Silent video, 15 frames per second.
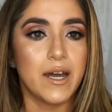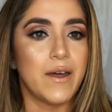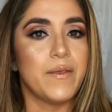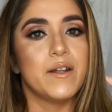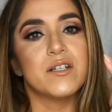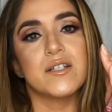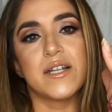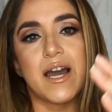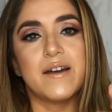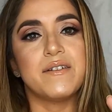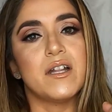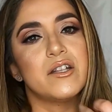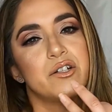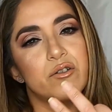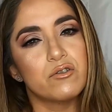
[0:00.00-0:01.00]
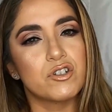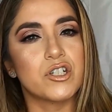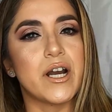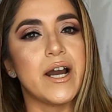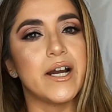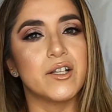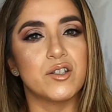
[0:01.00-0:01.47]
and then just add that little
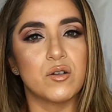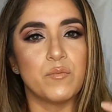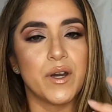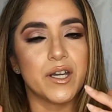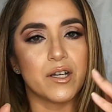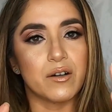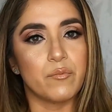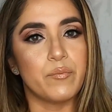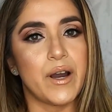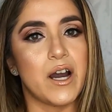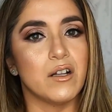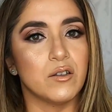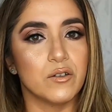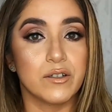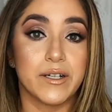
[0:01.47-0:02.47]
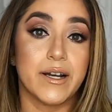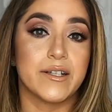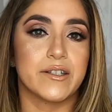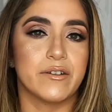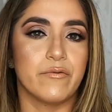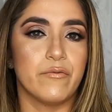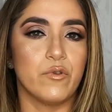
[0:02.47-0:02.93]
shine to make your palette look
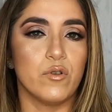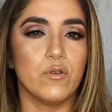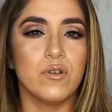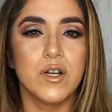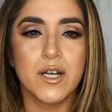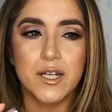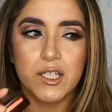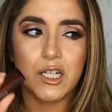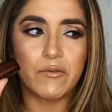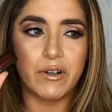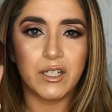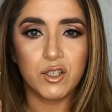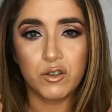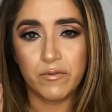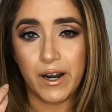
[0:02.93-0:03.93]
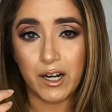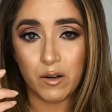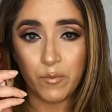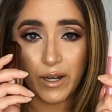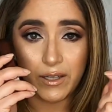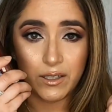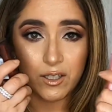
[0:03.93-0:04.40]
nice and full. So I really do
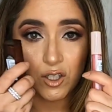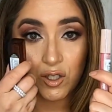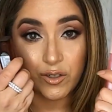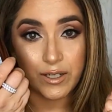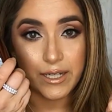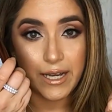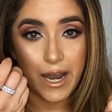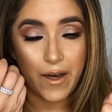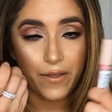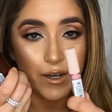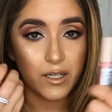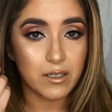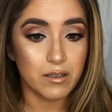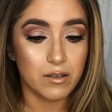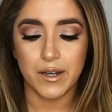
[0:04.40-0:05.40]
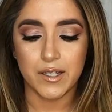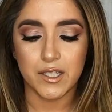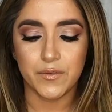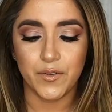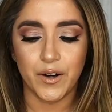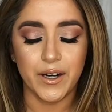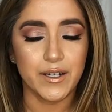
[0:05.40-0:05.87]
recommend these two together.
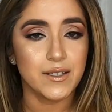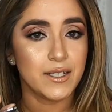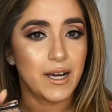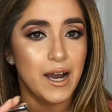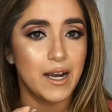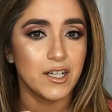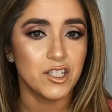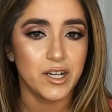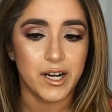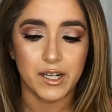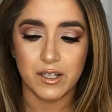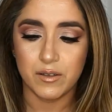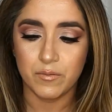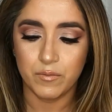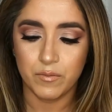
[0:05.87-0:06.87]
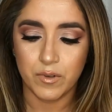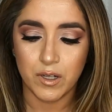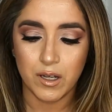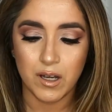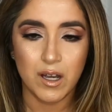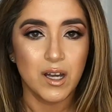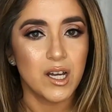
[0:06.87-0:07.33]
As far as the eyeshadow,
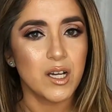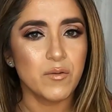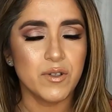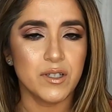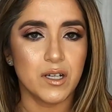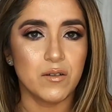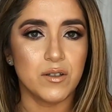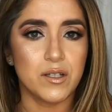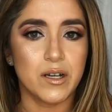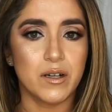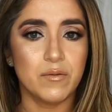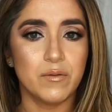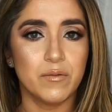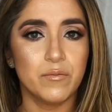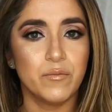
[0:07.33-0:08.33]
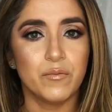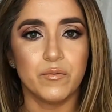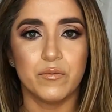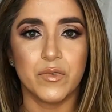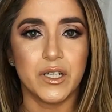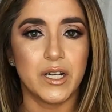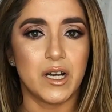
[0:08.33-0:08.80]
it was so-so.
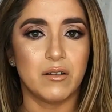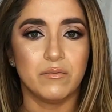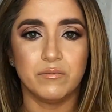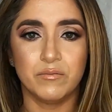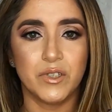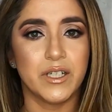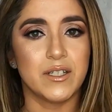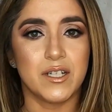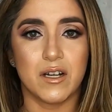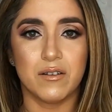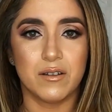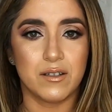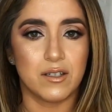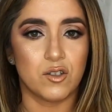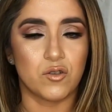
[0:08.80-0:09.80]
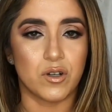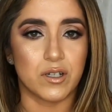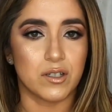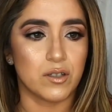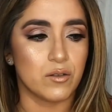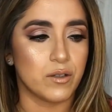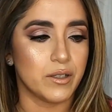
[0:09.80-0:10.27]
You know, you can tell this is
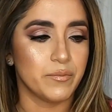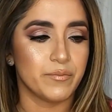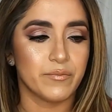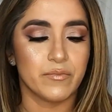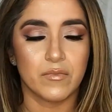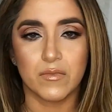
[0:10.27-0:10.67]
drugstore,